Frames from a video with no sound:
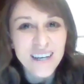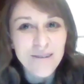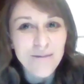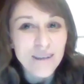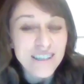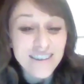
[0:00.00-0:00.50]

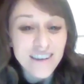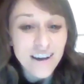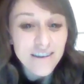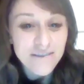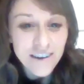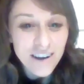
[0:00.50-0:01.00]
what stood
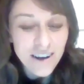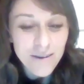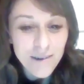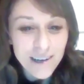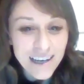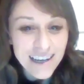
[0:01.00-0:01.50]
out for her,
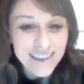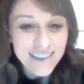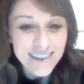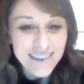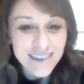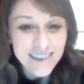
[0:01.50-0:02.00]
what
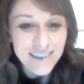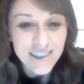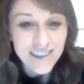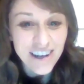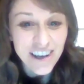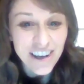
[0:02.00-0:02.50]
lessons
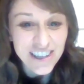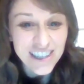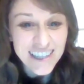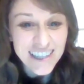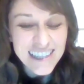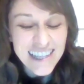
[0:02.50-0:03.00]
she learned.